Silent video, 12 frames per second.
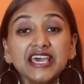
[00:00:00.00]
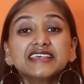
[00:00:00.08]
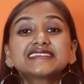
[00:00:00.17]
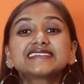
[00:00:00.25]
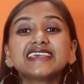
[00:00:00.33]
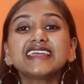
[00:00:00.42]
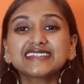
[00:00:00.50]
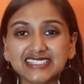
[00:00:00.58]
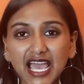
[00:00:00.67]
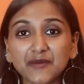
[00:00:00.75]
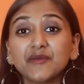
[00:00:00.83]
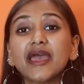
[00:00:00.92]
seed
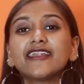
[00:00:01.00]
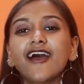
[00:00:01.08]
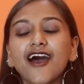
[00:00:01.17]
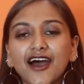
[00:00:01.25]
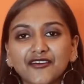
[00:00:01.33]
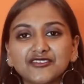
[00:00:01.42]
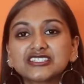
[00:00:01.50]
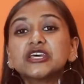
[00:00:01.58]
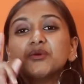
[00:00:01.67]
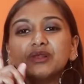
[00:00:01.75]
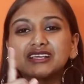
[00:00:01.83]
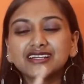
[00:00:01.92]
time and
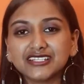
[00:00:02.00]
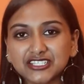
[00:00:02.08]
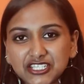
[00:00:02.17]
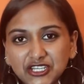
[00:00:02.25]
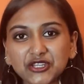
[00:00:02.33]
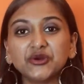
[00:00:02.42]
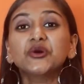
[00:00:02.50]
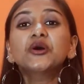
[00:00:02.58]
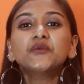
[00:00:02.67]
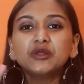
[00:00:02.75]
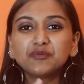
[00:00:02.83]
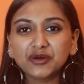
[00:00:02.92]
harvest will continue,
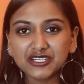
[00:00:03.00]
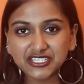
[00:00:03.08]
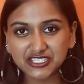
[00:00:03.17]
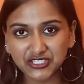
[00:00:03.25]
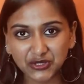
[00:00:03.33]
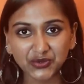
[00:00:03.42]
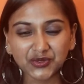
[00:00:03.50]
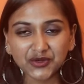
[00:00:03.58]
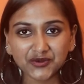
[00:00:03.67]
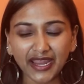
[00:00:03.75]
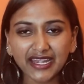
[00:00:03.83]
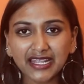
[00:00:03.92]
will pursue,
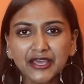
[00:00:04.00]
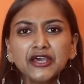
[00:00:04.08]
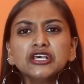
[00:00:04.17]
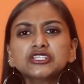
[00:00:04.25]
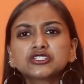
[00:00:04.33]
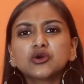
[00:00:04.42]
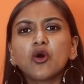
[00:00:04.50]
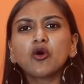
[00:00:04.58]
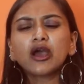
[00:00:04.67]
right? So